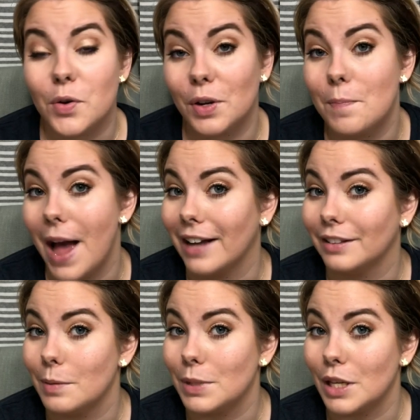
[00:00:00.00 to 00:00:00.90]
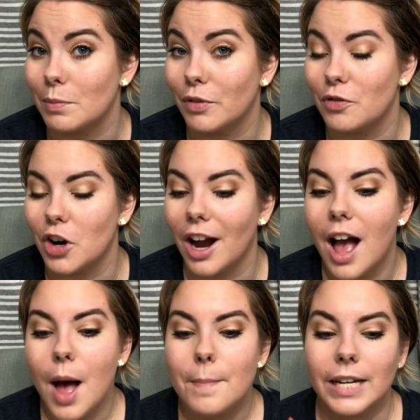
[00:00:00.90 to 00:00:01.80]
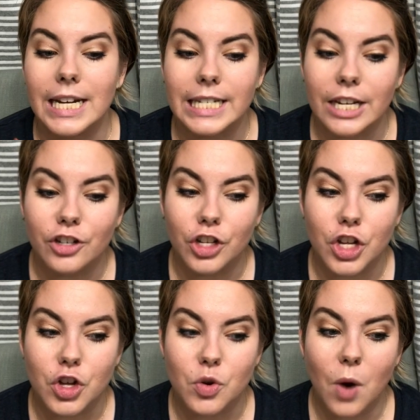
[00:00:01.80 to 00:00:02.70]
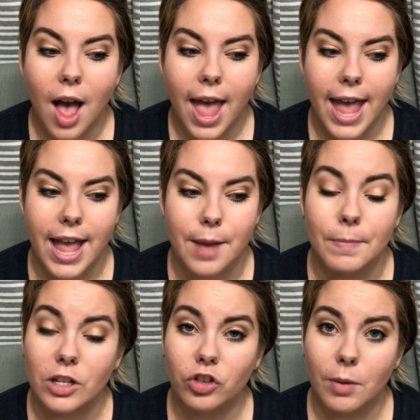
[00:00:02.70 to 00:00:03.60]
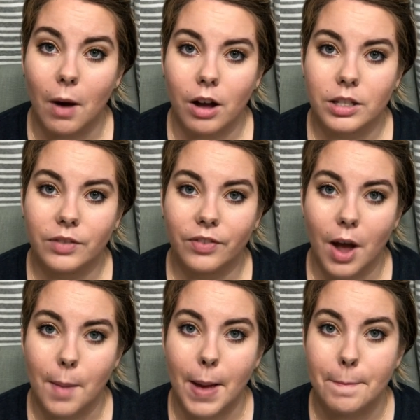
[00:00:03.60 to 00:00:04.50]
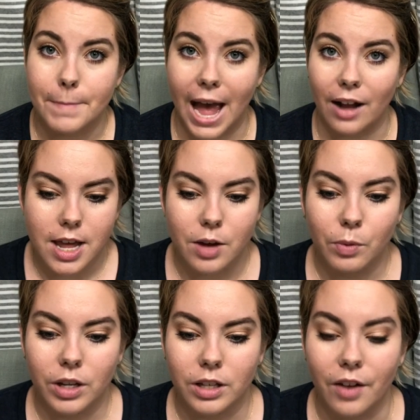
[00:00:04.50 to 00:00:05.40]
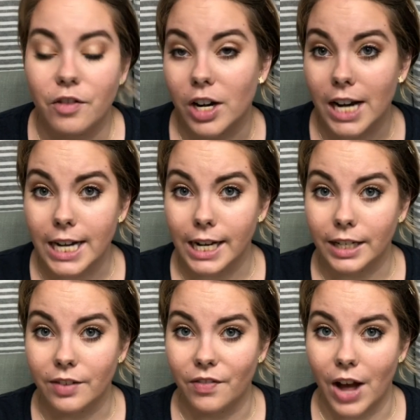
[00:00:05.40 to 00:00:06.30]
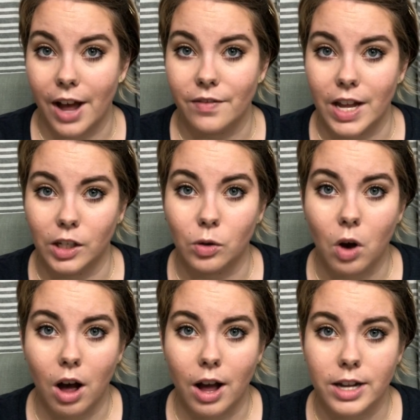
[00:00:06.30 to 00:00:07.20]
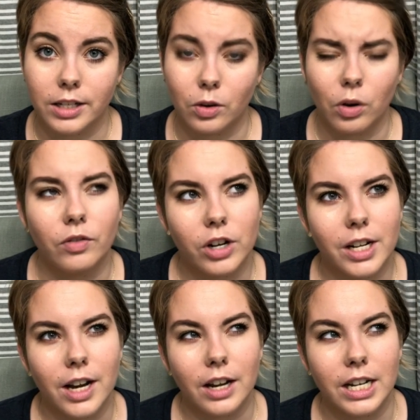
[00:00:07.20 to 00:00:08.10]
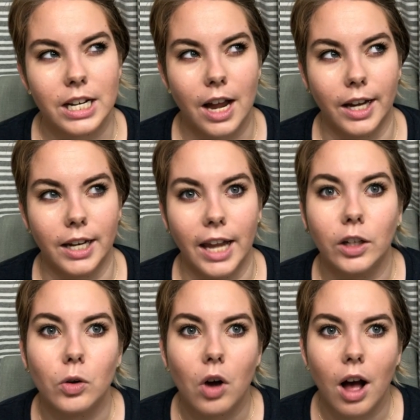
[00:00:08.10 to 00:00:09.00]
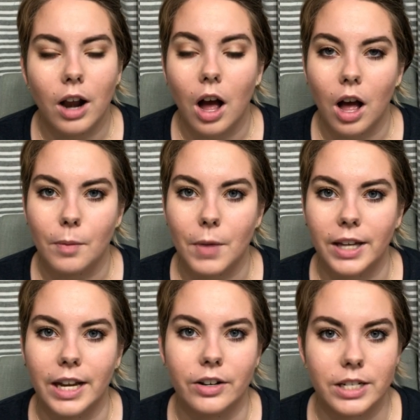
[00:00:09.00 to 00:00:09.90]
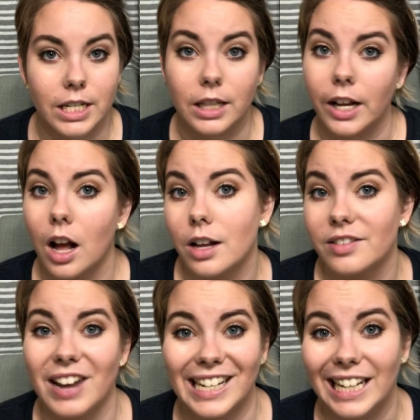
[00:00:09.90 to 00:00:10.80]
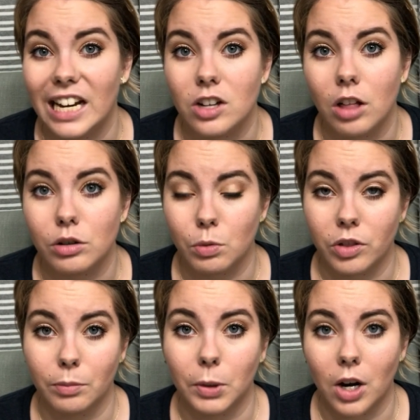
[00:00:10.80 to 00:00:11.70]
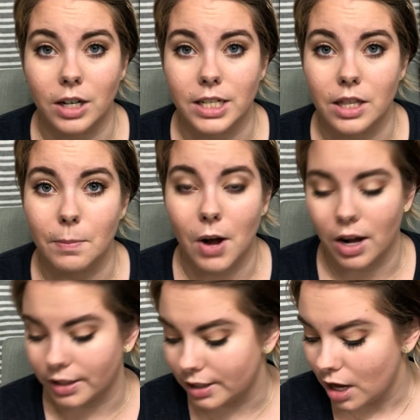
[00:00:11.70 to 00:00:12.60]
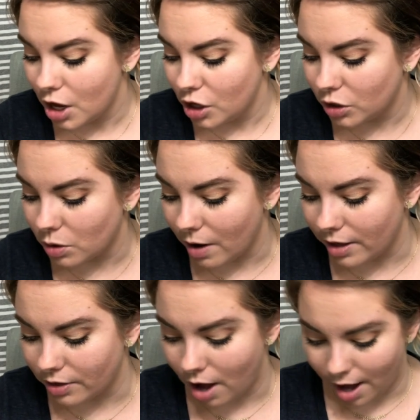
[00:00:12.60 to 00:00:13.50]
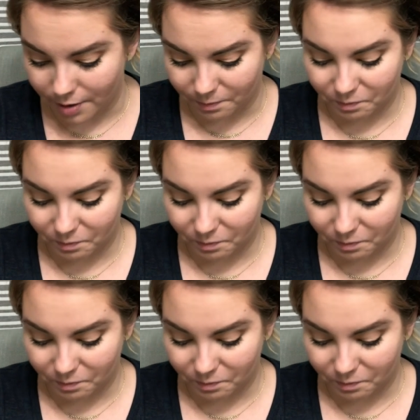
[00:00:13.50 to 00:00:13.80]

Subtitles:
owned a MAC lipstick before, but I did do a mystery box from MAC. It was $49.95 and you got, or $49.99, and you got a guaranteed like a $98 worth of product in the box. So I thought,